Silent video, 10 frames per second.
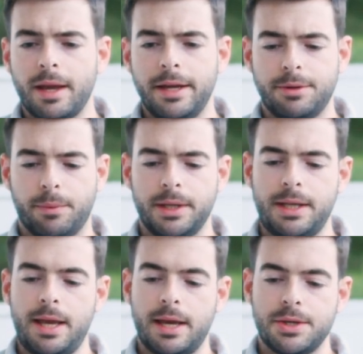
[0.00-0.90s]
it
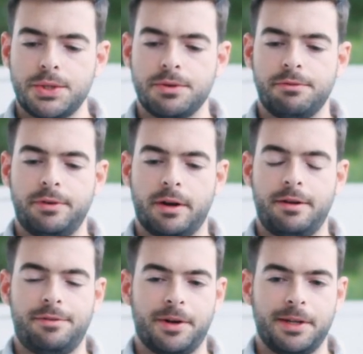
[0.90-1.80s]
really is
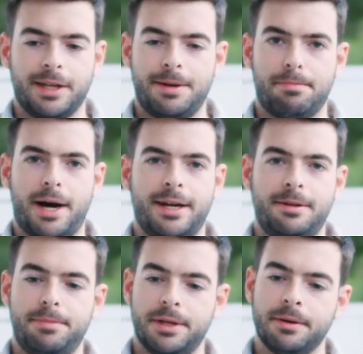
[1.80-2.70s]
very, very light
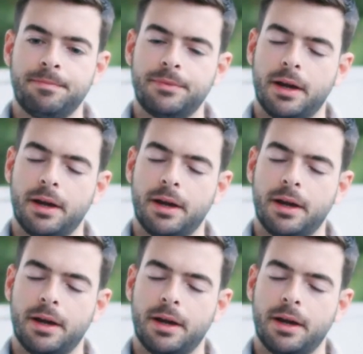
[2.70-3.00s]
bodied beer,